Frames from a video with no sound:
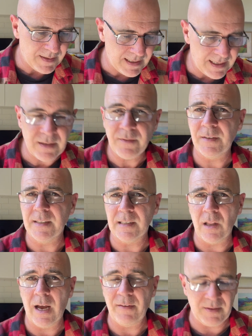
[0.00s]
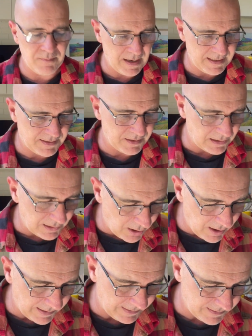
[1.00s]
the end of his life, he makes an
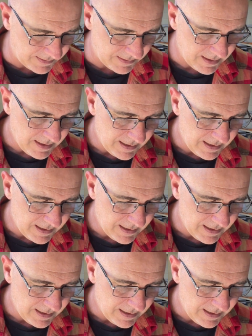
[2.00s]
alliance